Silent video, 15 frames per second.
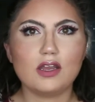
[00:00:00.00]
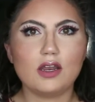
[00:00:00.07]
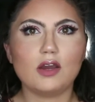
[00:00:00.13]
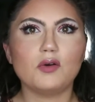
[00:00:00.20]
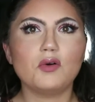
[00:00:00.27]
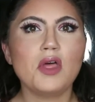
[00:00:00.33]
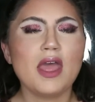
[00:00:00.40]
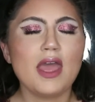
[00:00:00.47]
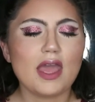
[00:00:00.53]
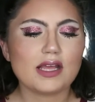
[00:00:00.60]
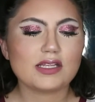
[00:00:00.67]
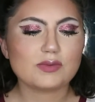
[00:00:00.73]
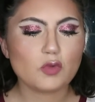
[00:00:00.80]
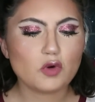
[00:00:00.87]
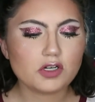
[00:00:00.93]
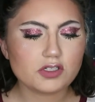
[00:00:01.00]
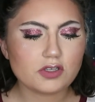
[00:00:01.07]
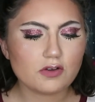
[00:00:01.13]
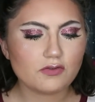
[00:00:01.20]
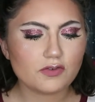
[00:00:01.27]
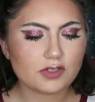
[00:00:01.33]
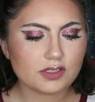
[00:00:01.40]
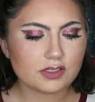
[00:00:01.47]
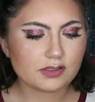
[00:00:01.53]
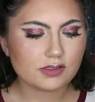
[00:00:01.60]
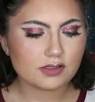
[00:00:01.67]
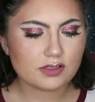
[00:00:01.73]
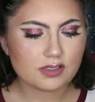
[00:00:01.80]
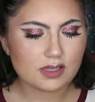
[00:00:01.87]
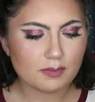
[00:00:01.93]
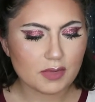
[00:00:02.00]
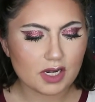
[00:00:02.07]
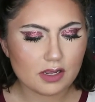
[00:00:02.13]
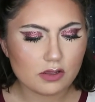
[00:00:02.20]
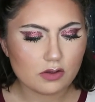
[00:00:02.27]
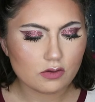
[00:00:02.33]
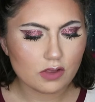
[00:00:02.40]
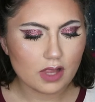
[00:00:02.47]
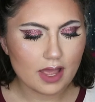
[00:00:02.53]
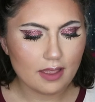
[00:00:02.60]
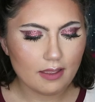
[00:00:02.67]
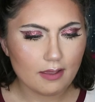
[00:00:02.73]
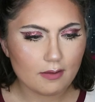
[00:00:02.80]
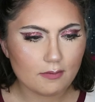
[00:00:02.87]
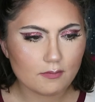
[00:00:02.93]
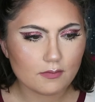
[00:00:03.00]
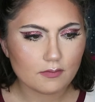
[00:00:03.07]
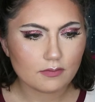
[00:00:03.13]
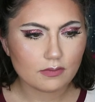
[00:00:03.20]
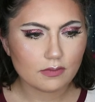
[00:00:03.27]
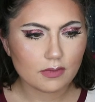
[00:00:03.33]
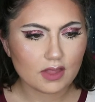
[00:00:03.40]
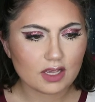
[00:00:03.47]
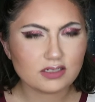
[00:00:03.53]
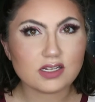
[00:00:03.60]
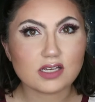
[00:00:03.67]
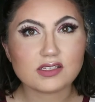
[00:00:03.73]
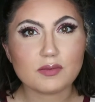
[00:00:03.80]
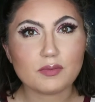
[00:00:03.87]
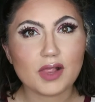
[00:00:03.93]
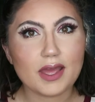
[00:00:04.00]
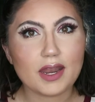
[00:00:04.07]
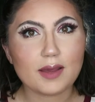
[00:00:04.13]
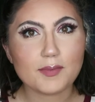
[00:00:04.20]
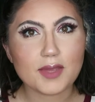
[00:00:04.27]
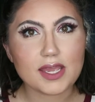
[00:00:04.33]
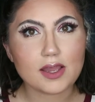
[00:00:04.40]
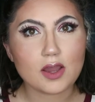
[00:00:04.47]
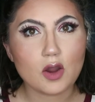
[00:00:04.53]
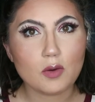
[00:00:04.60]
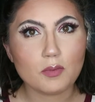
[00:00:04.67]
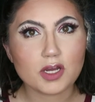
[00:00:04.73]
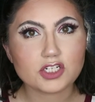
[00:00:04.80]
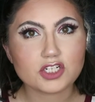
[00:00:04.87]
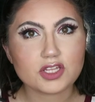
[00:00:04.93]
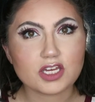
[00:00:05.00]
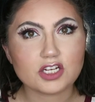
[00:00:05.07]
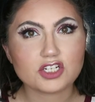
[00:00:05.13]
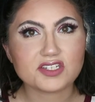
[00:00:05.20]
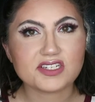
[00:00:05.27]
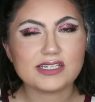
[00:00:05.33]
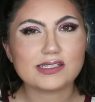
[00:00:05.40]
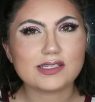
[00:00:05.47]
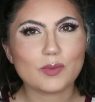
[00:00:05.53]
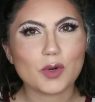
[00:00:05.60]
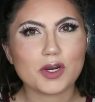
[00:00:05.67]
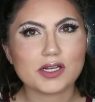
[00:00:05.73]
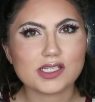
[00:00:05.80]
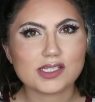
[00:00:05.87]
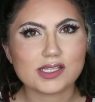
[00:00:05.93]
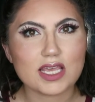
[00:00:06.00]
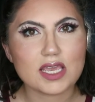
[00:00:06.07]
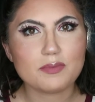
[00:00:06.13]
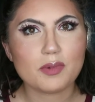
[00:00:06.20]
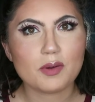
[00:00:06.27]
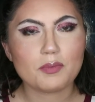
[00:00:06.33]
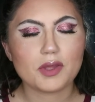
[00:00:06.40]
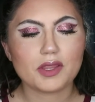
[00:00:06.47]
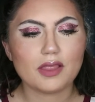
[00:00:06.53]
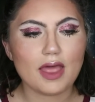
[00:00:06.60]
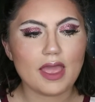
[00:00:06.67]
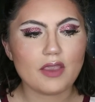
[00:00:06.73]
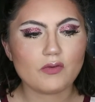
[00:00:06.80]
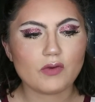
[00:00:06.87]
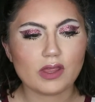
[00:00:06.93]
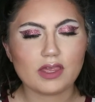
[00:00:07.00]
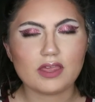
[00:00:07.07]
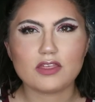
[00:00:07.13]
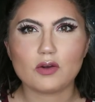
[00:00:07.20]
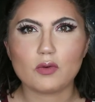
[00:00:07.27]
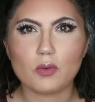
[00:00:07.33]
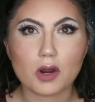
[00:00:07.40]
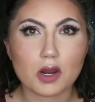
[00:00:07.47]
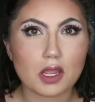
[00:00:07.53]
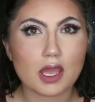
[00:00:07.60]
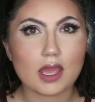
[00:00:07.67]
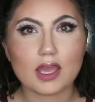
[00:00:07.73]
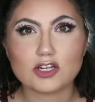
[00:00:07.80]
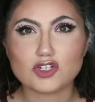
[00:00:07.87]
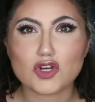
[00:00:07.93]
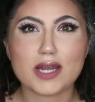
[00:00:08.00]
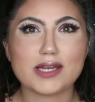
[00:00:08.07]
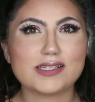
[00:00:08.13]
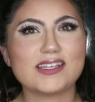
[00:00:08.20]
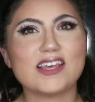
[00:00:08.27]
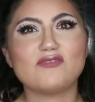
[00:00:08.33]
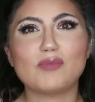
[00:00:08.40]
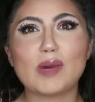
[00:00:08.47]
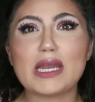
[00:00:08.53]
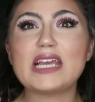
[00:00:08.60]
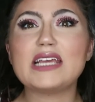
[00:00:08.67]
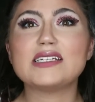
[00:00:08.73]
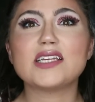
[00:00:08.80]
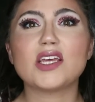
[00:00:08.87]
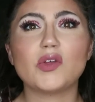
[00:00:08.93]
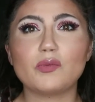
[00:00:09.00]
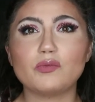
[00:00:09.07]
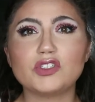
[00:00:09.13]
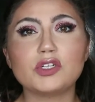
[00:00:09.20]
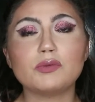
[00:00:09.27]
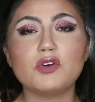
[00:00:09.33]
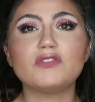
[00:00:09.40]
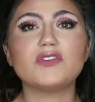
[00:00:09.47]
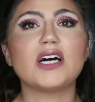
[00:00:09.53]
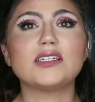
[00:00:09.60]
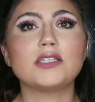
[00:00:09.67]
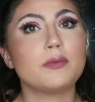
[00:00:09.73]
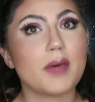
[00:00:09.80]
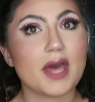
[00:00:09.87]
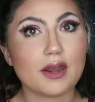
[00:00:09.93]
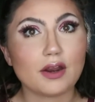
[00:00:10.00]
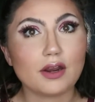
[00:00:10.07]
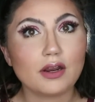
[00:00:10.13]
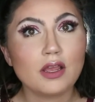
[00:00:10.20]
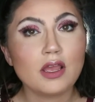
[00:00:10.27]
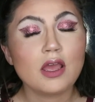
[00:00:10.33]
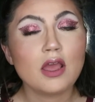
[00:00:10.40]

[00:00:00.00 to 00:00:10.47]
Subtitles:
You know, it's more so for somebody who like doesn't plan on being home much. They just need somewhere to sleep, but like really they're working and trying to save money to move on to better.